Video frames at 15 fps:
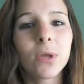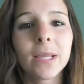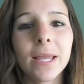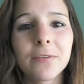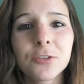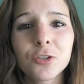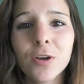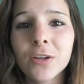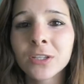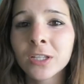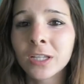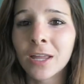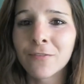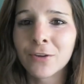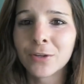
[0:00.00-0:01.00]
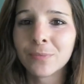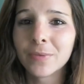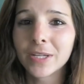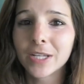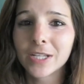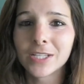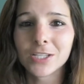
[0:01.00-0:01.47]
left around 11
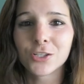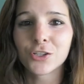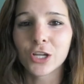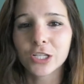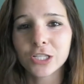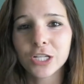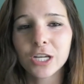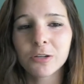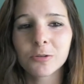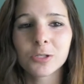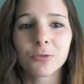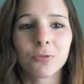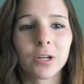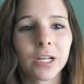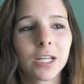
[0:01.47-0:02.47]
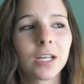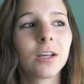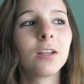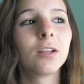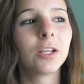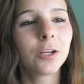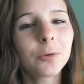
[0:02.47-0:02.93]
because Jessica was running
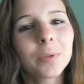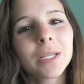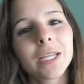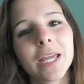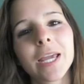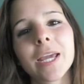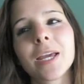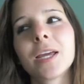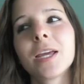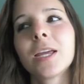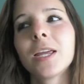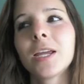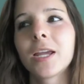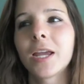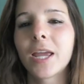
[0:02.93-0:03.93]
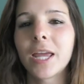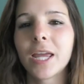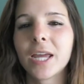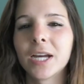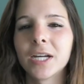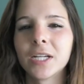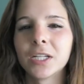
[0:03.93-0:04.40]
a little bit late,
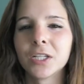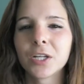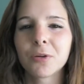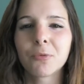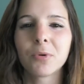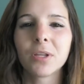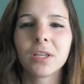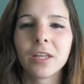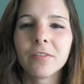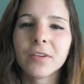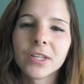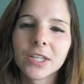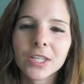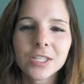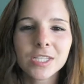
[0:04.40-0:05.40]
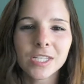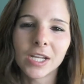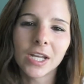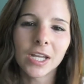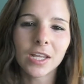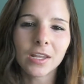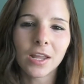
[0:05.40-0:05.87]
and we live in the
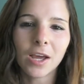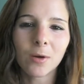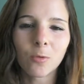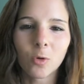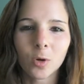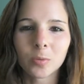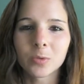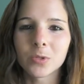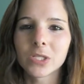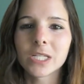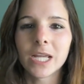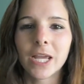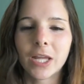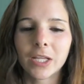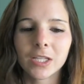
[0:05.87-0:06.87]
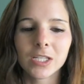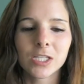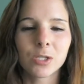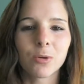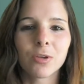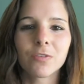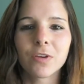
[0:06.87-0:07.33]
city that Warped was in,
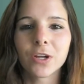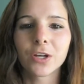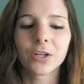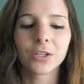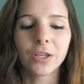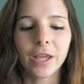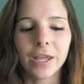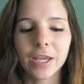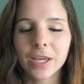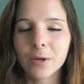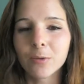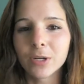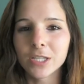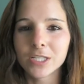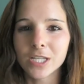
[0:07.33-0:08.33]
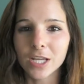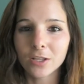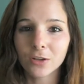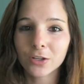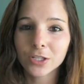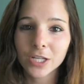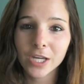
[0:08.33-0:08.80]
so we figured like it wouldn't take
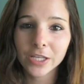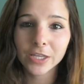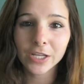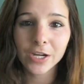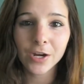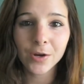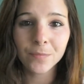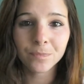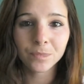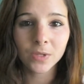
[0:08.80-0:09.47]
long to get there.